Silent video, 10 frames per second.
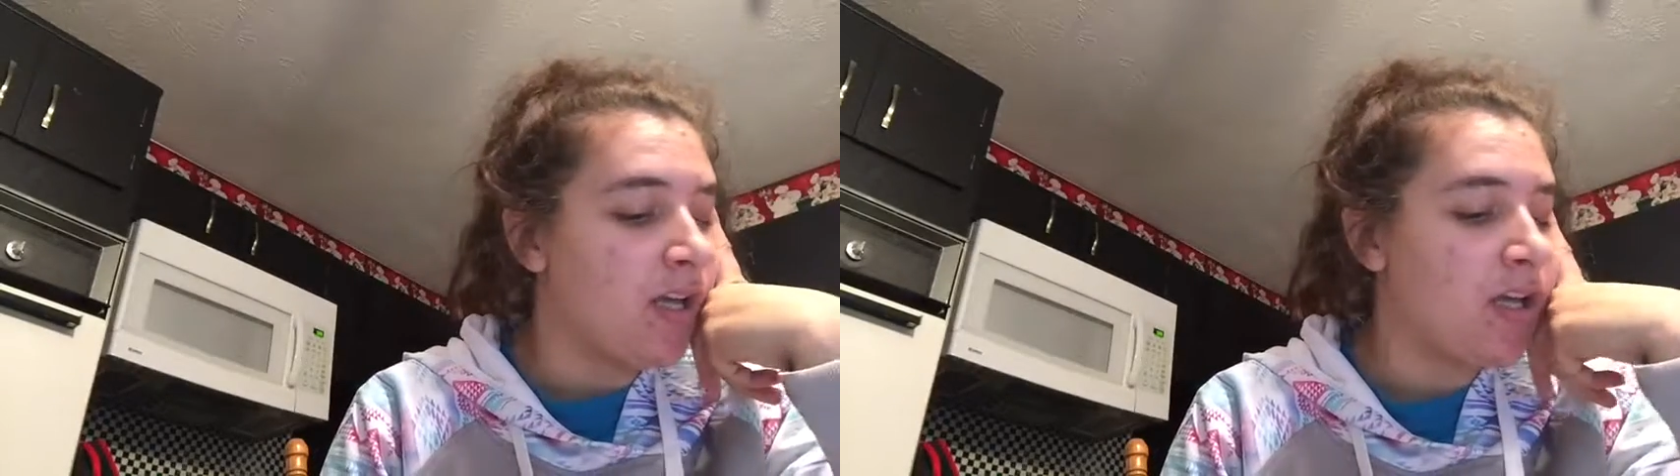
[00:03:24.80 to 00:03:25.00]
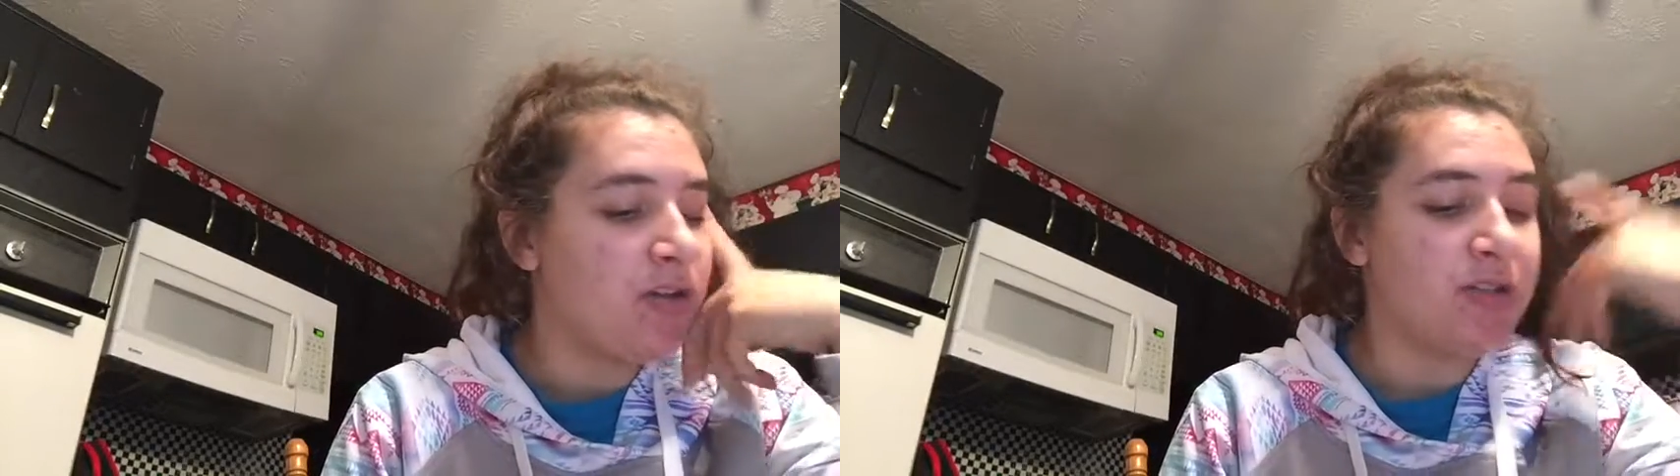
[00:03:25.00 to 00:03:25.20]

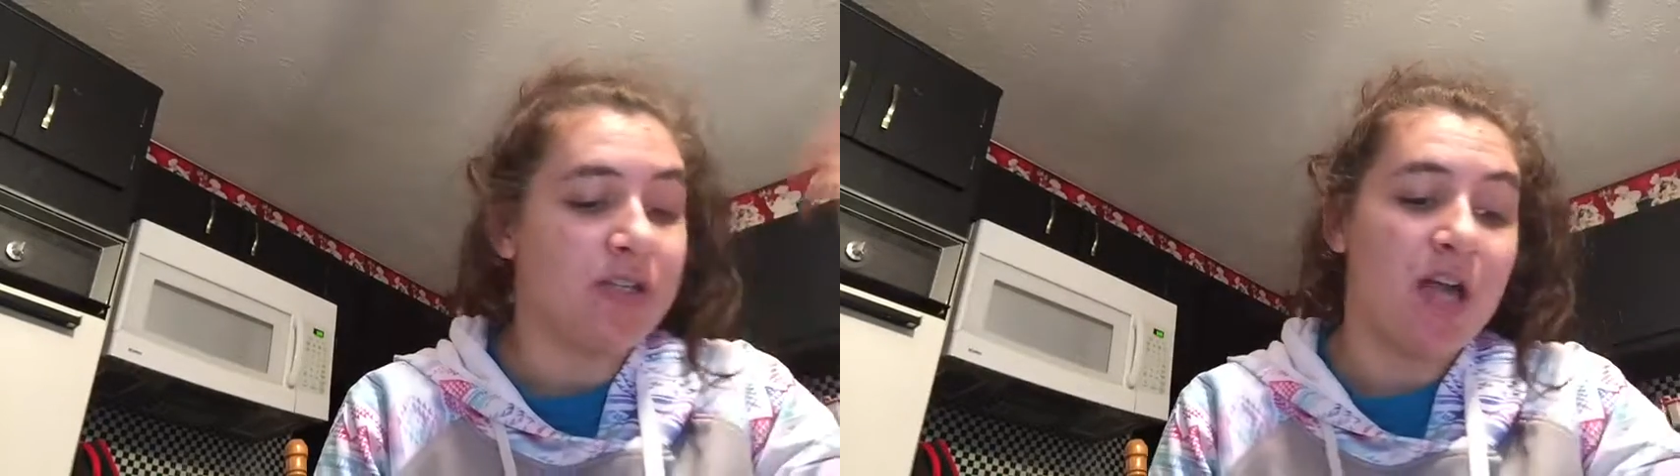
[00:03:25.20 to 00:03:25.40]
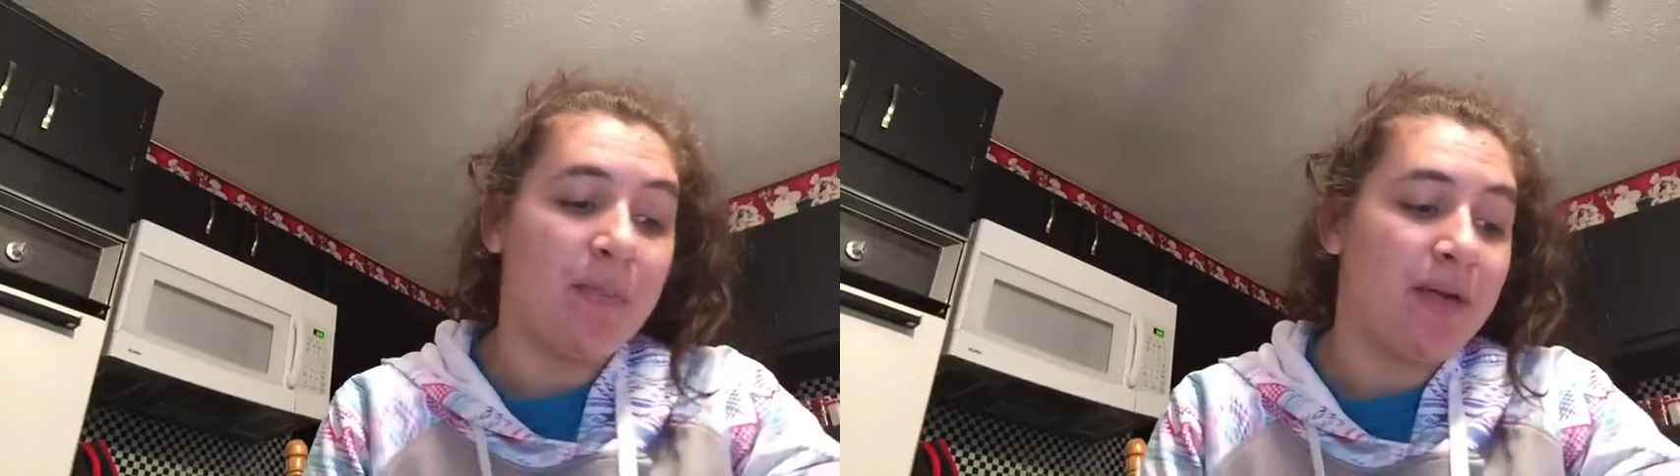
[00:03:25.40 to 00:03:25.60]
You know, just
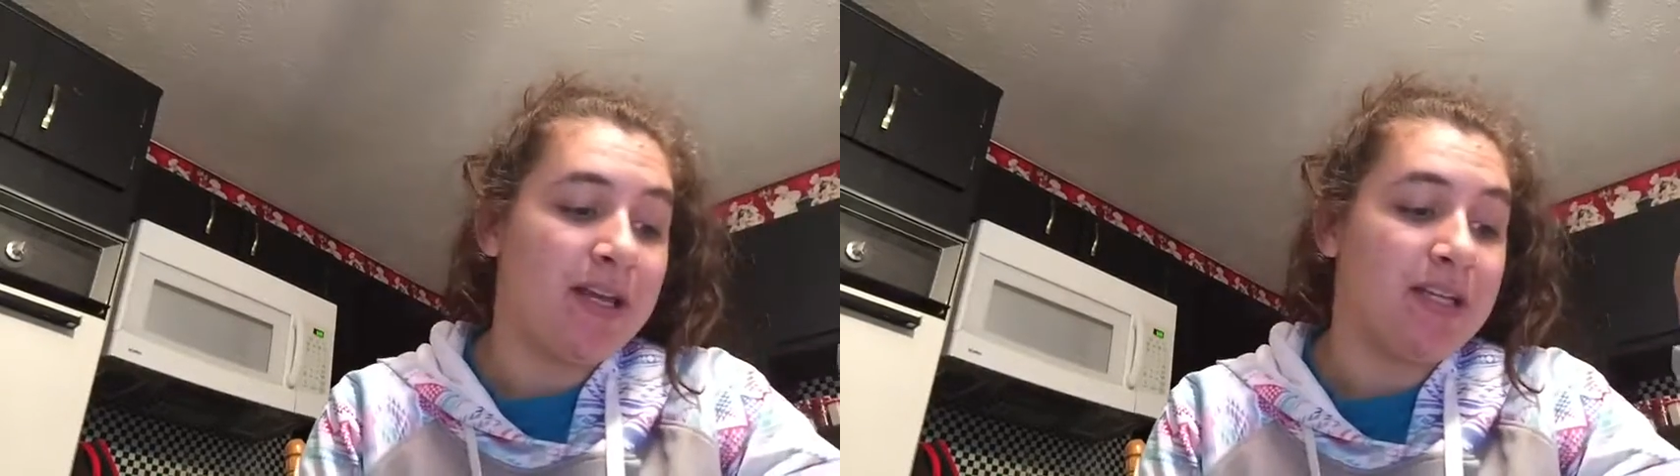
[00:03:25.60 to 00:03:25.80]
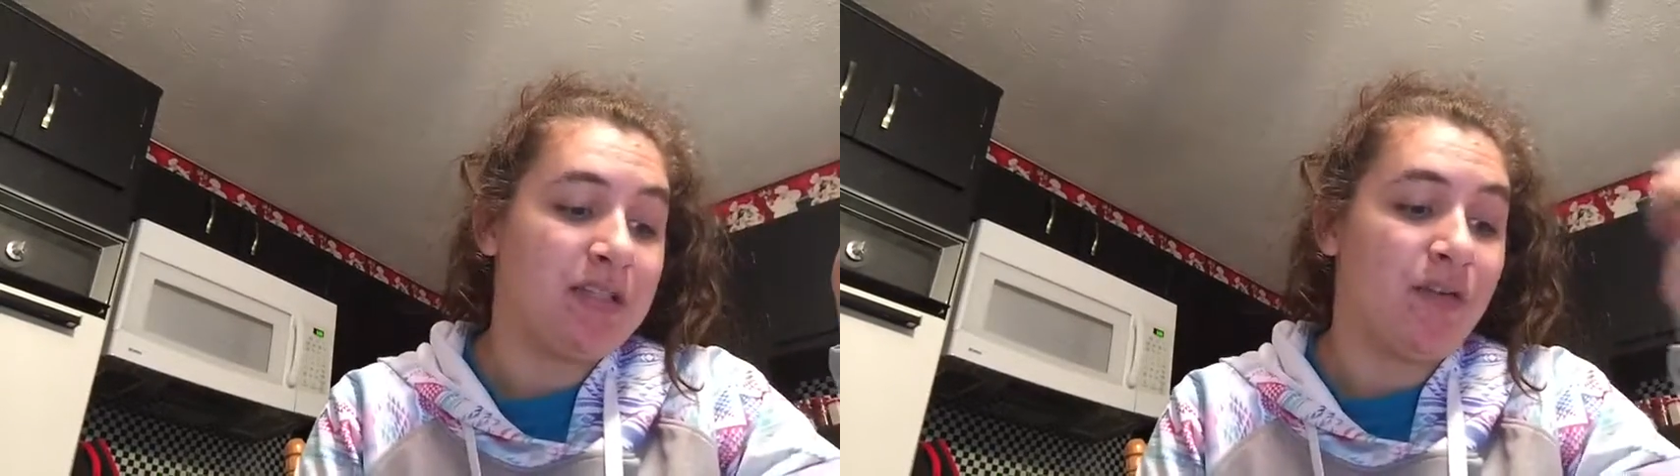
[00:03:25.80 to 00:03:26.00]
a couple
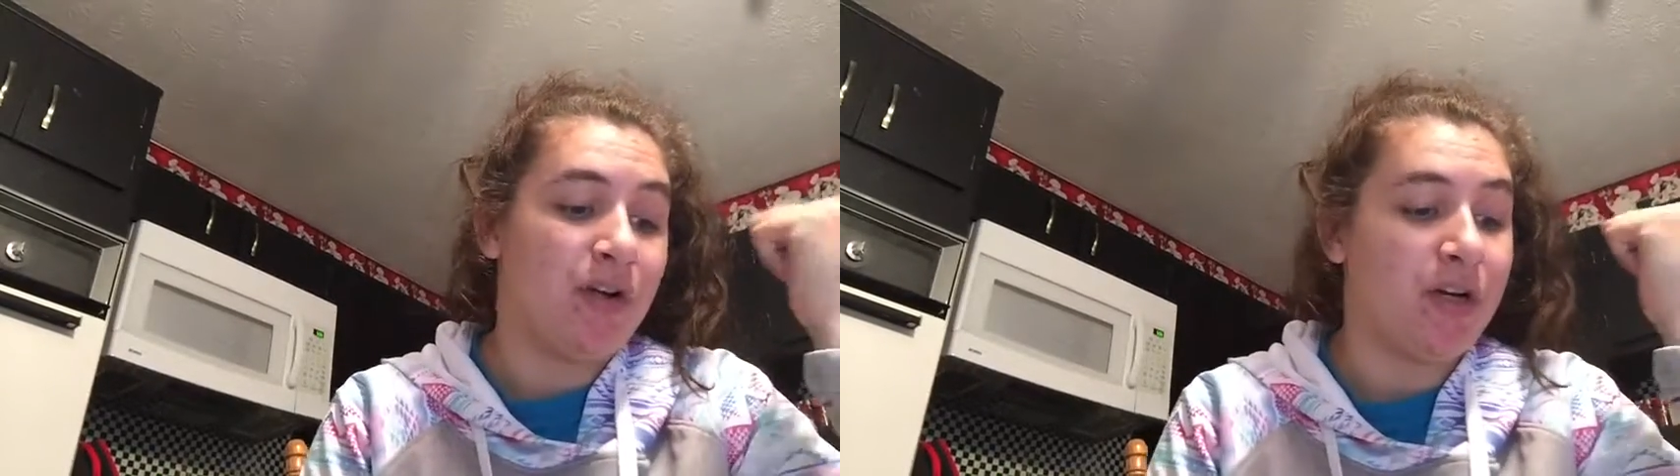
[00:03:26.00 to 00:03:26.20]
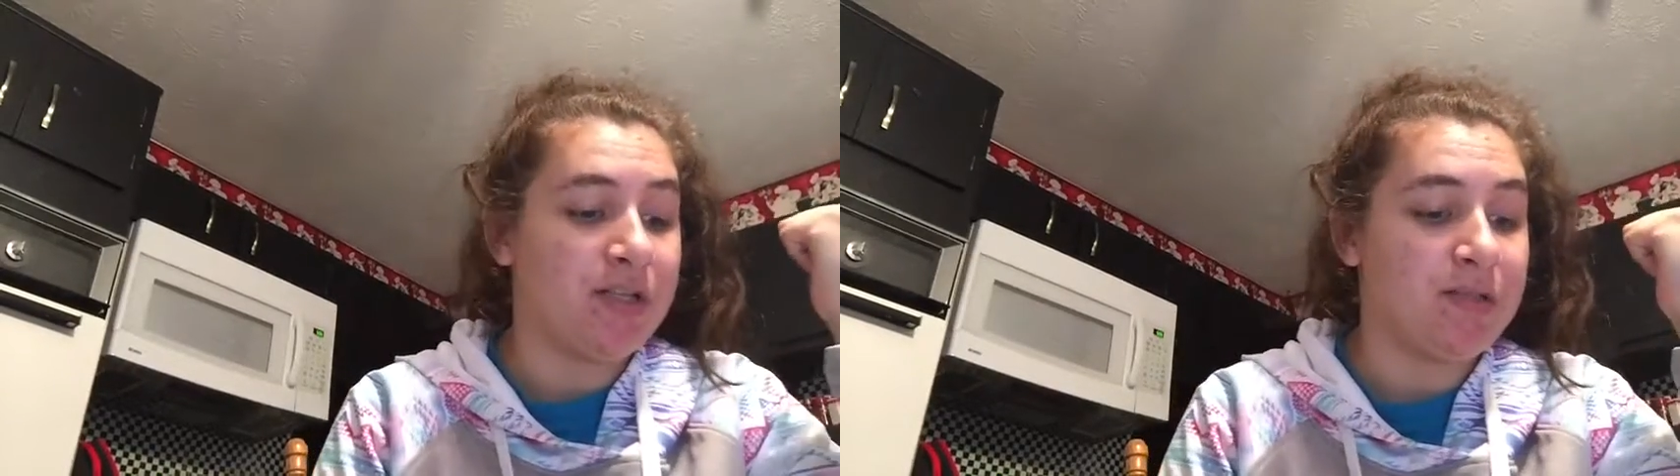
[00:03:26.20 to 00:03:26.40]
ideas for
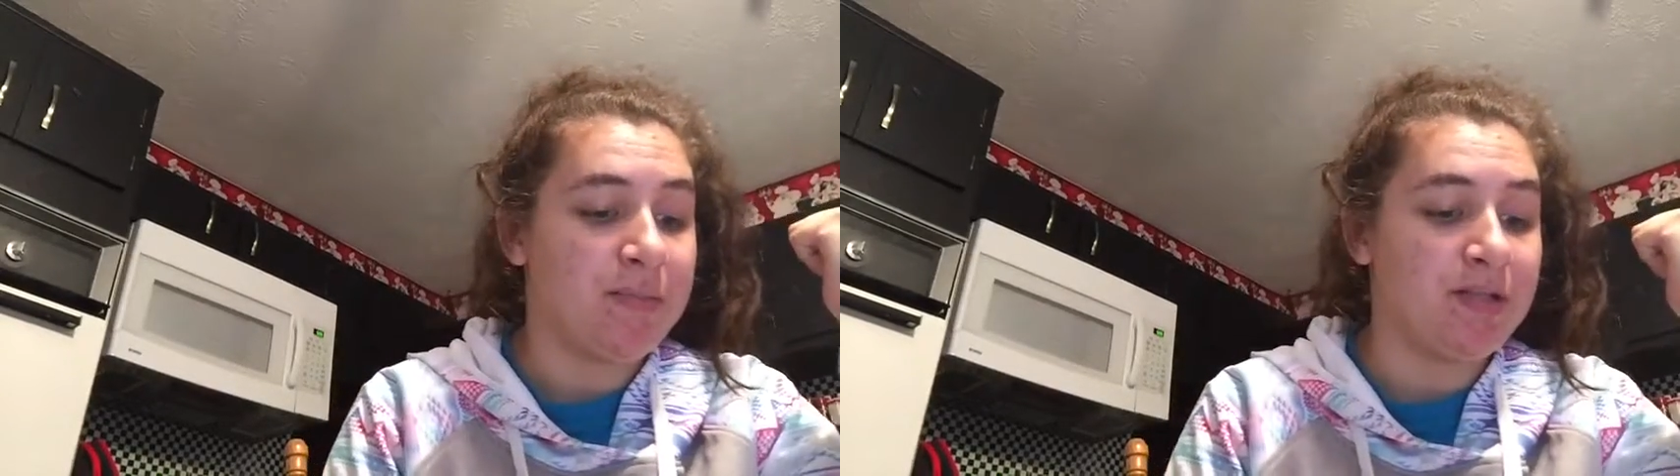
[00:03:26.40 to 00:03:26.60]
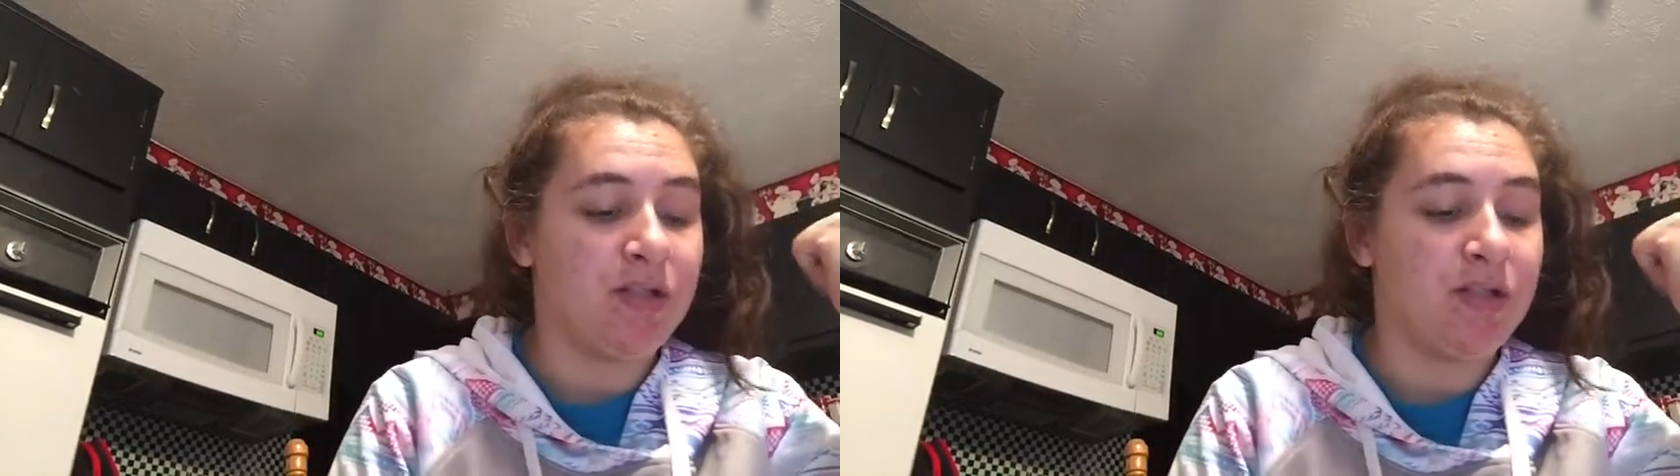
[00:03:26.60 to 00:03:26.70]
Christmas